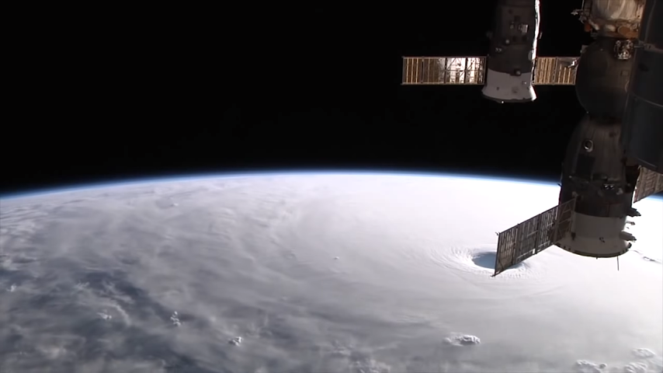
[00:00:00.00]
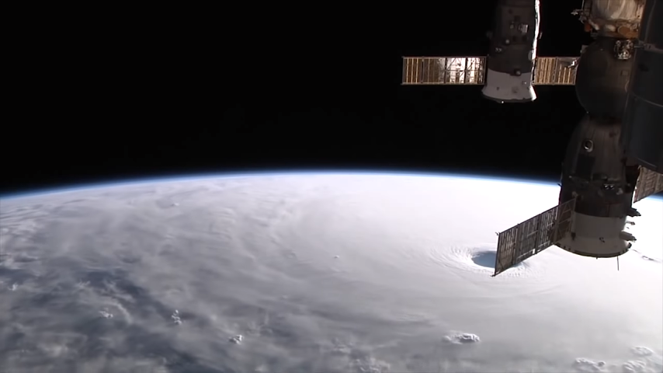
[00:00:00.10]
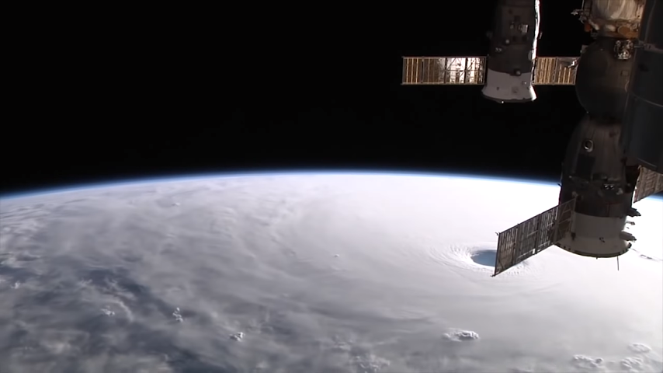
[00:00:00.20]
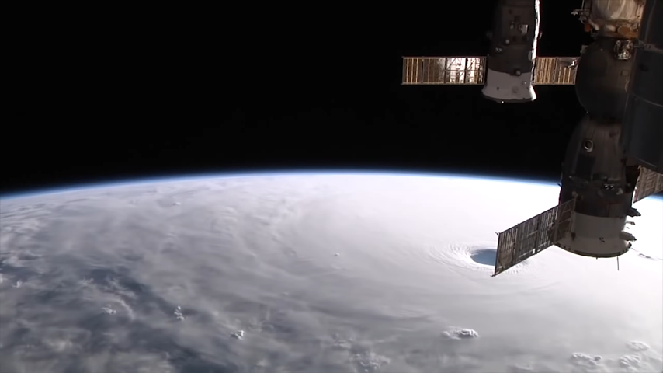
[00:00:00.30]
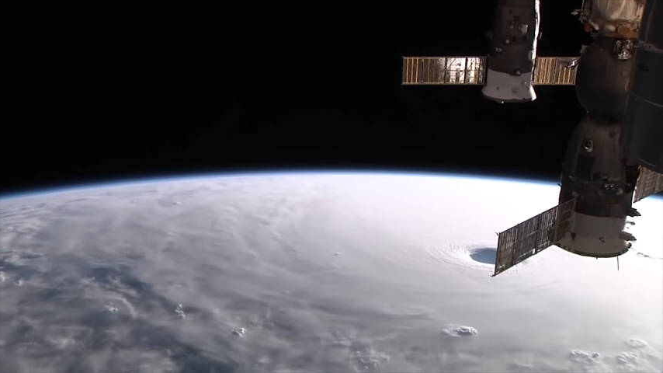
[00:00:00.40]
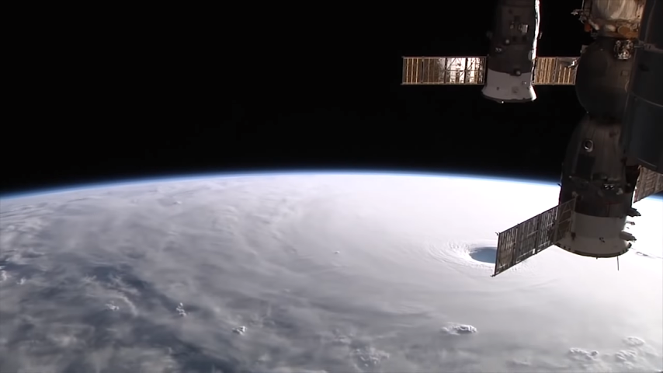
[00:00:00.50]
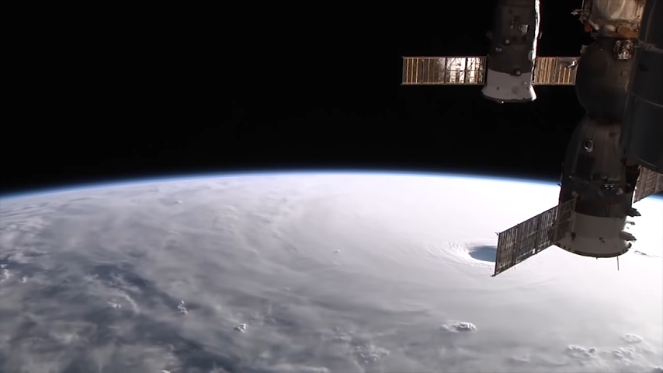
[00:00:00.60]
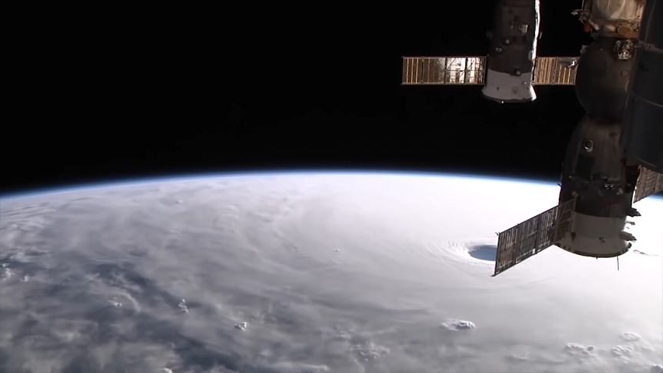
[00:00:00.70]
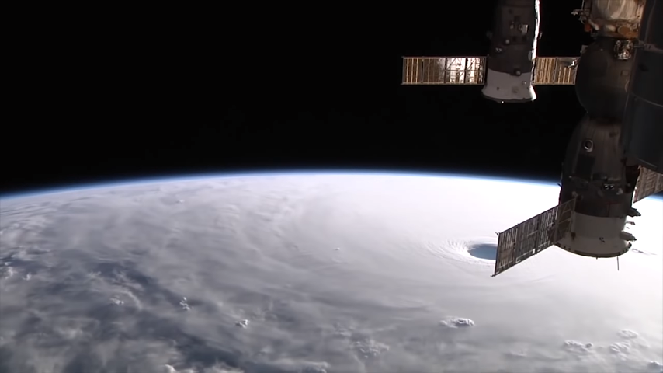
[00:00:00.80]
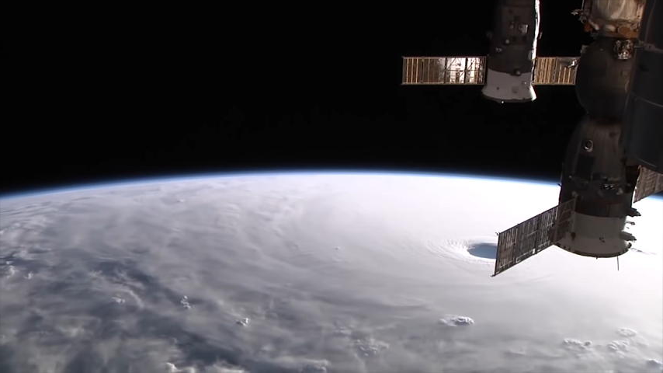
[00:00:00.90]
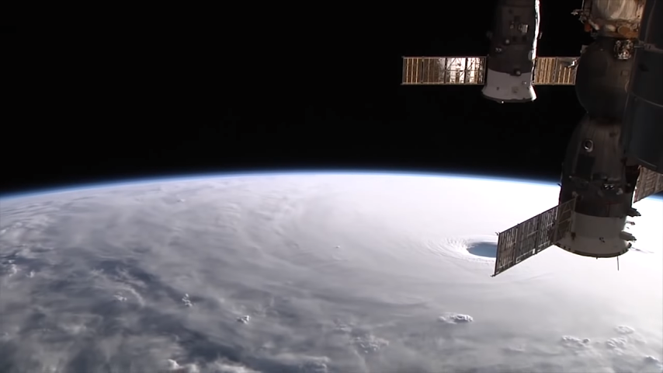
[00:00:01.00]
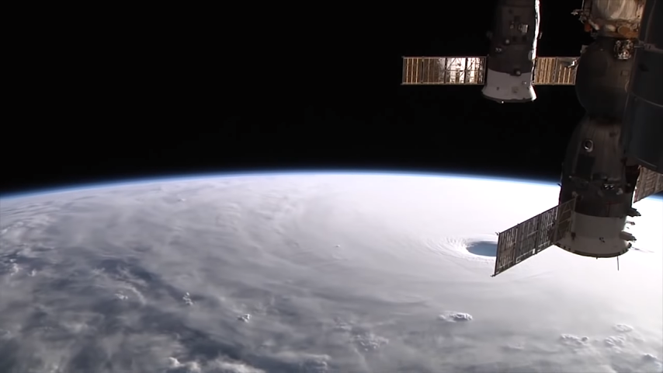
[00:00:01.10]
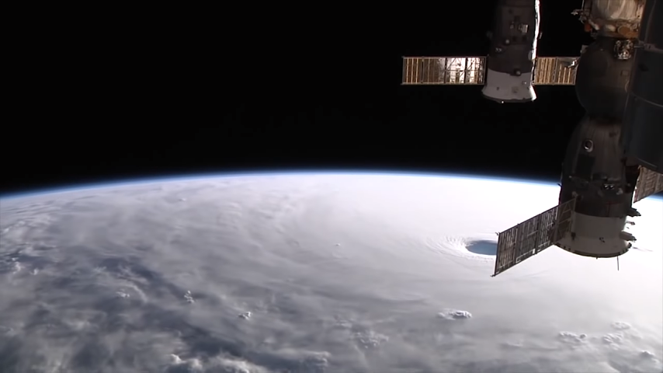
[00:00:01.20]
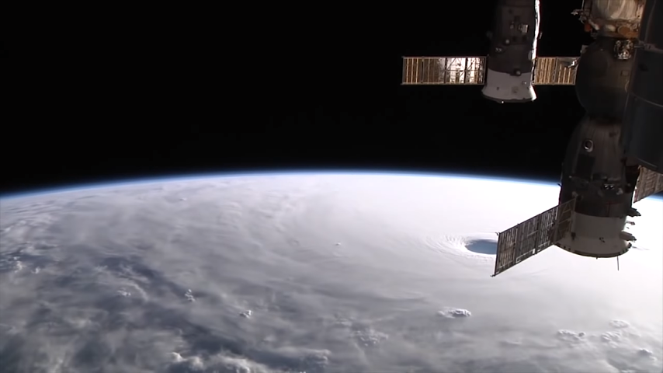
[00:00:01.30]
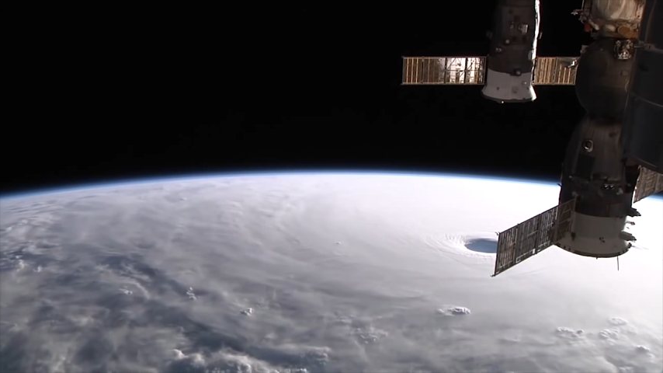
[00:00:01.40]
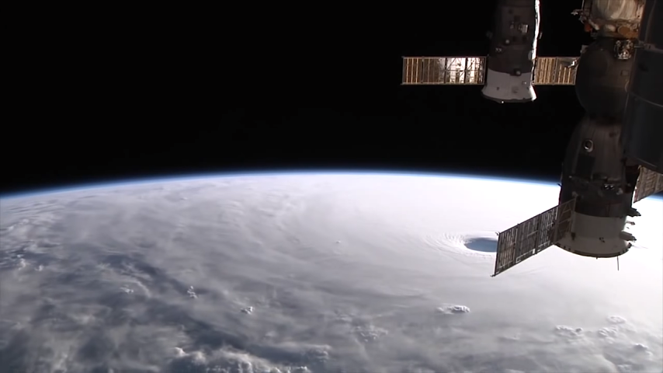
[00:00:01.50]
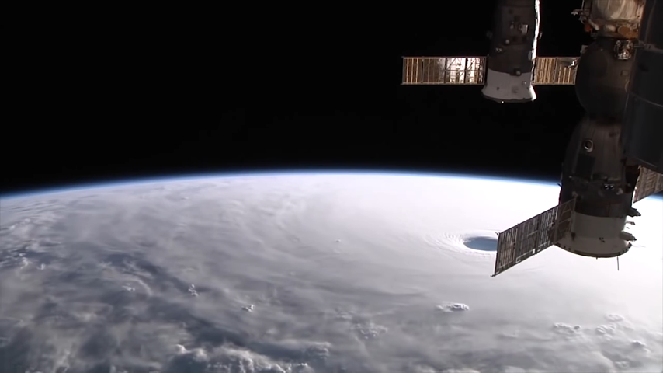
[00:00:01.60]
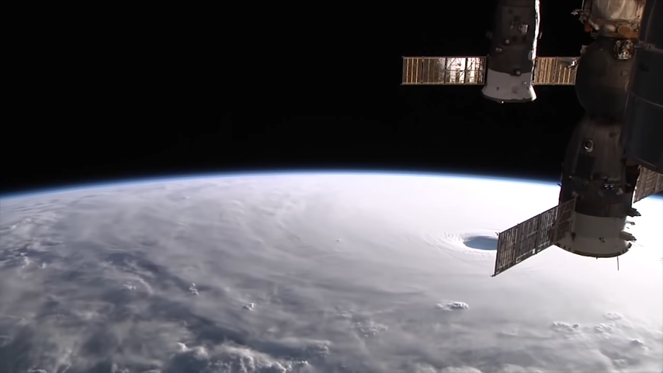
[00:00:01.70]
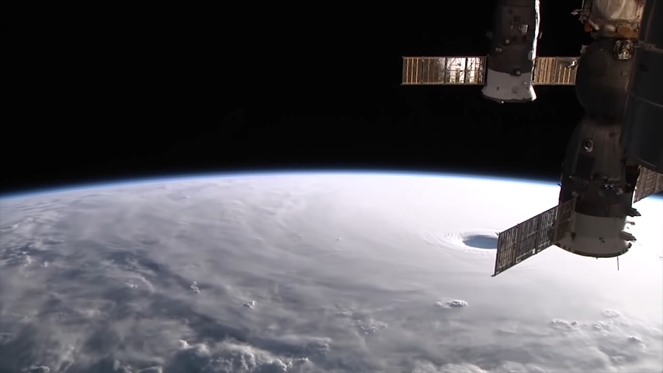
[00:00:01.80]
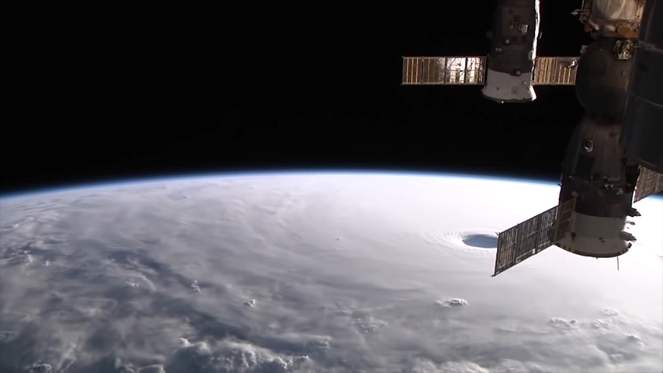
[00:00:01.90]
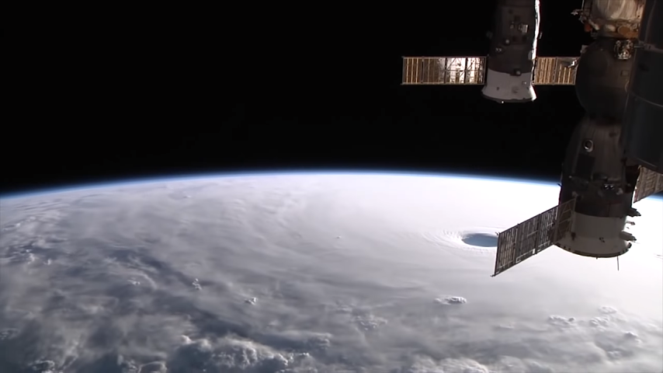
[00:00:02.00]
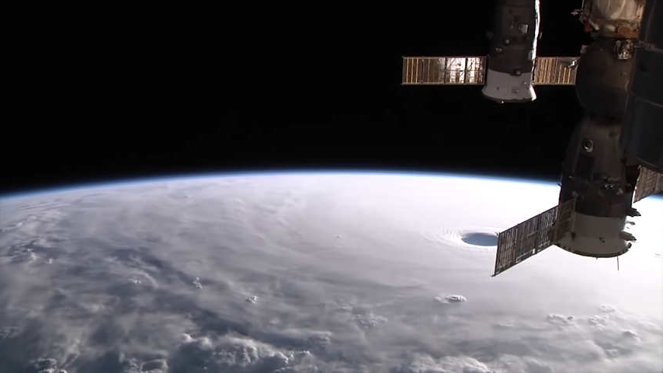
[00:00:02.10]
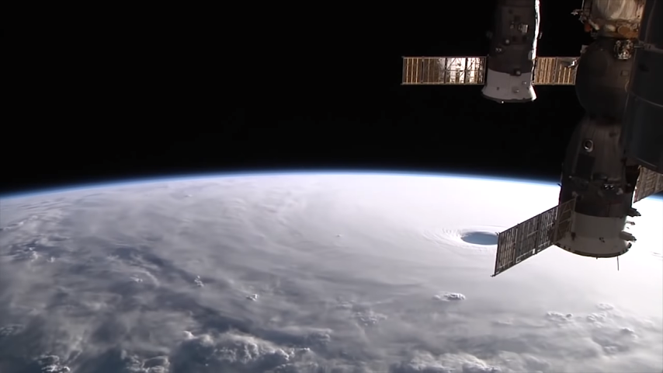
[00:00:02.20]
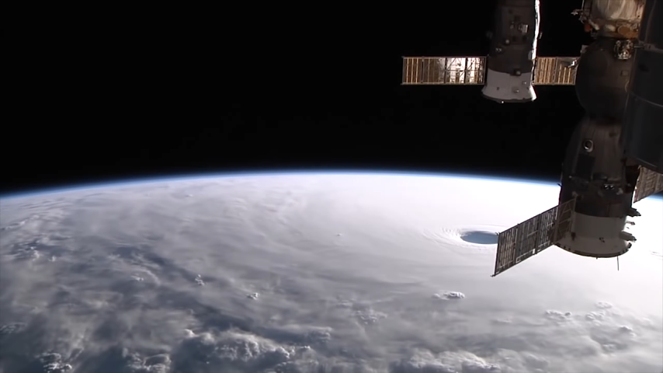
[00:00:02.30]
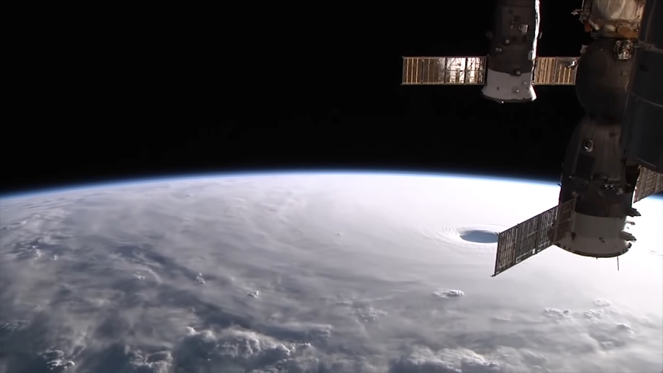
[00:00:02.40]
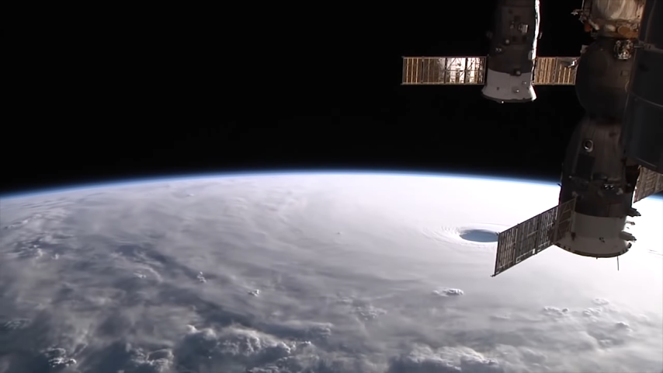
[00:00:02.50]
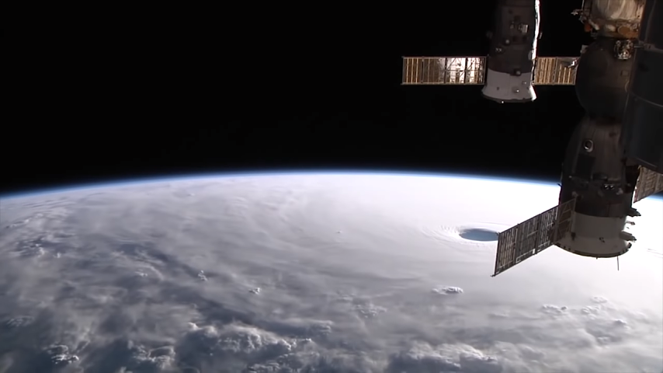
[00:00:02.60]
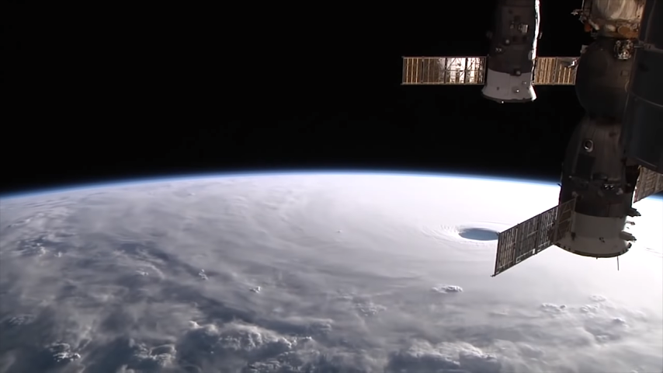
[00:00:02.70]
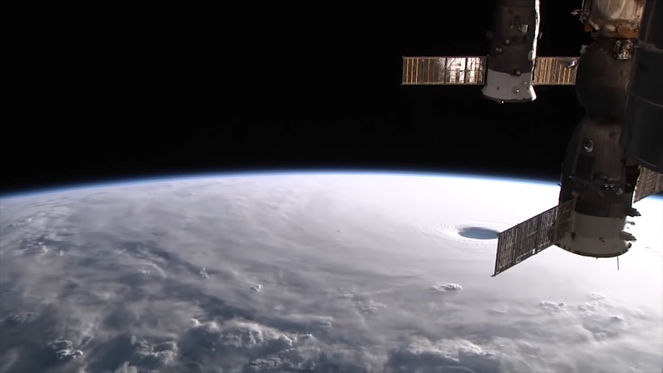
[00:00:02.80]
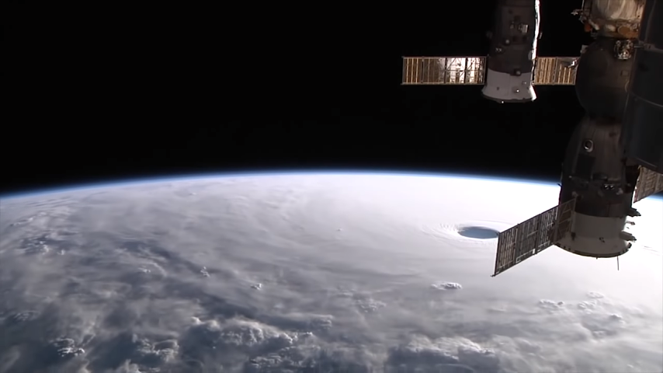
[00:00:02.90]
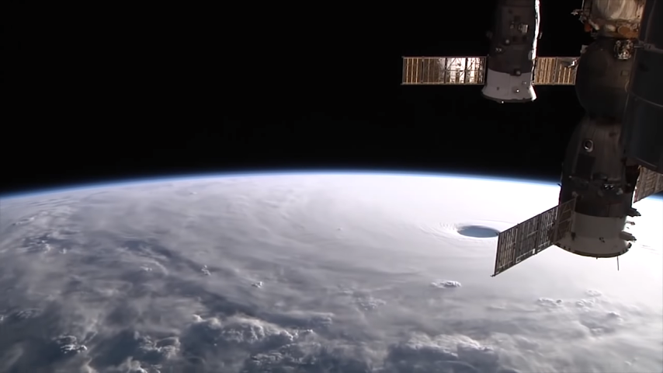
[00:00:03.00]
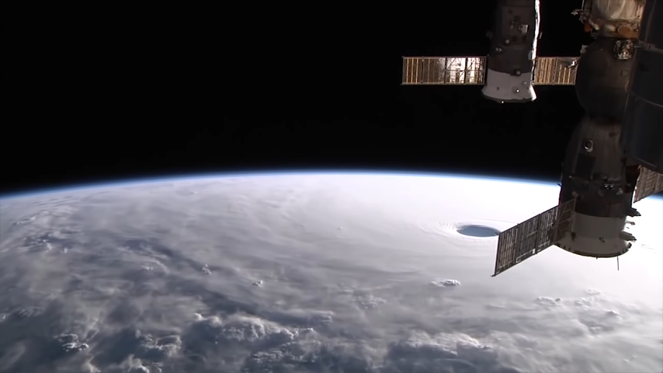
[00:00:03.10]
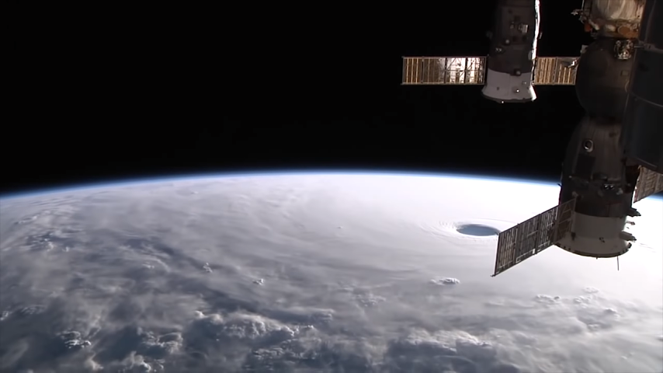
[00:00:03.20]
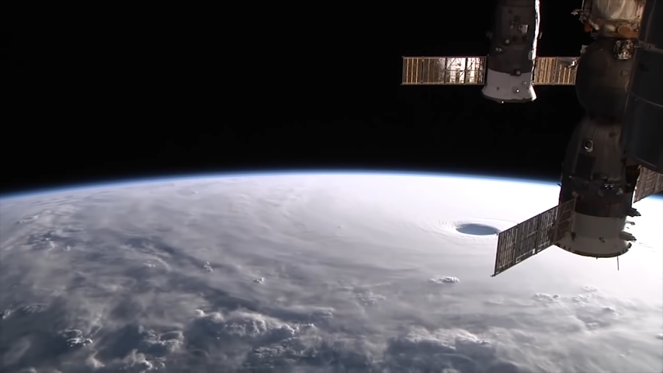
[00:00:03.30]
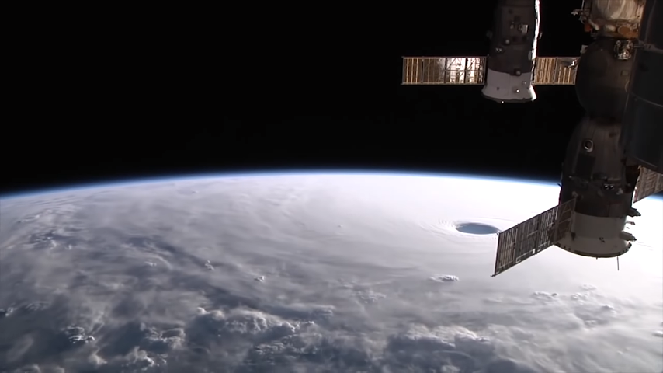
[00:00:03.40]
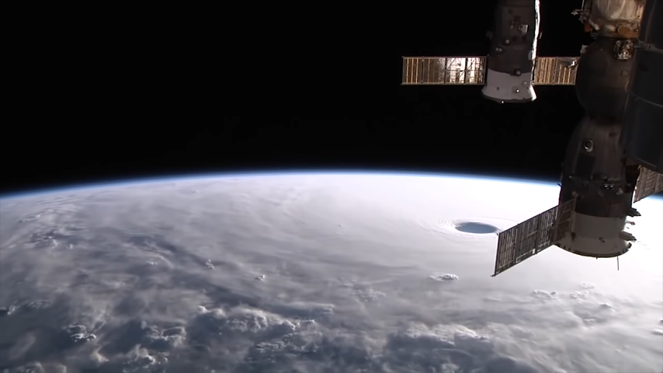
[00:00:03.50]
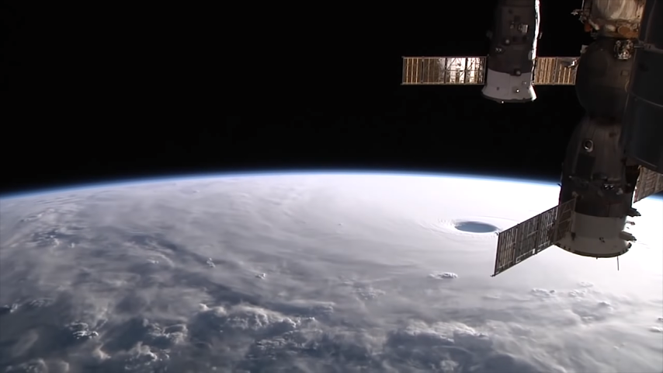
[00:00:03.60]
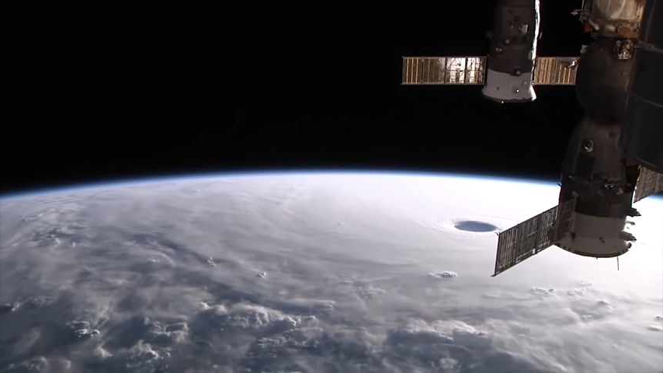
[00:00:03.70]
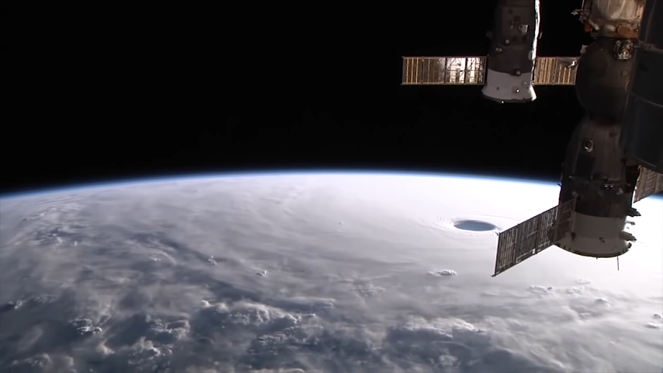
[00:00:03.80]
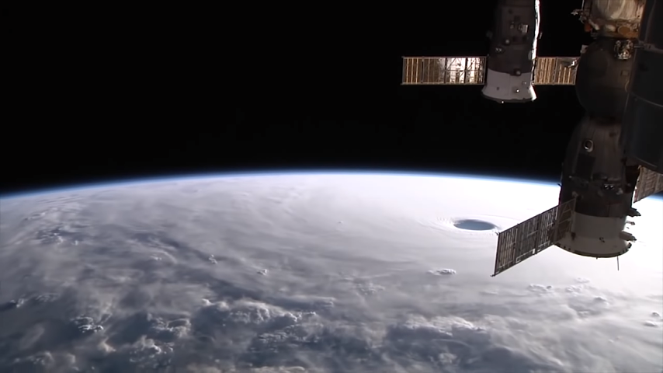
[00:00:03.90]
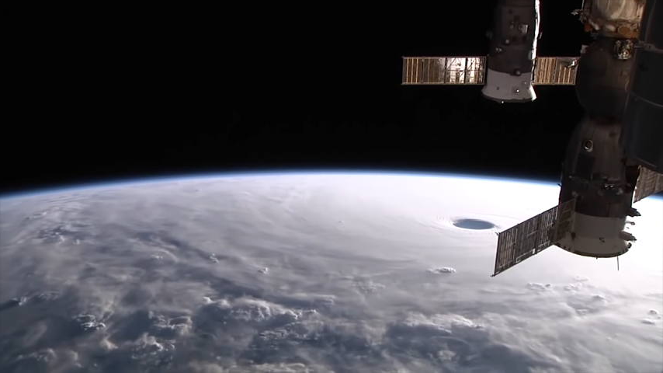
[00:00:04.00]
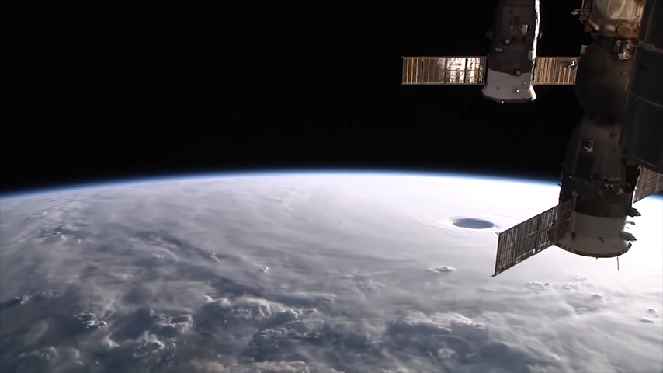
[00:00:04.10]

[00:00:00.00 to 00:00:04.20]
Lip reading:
(no speaker visible)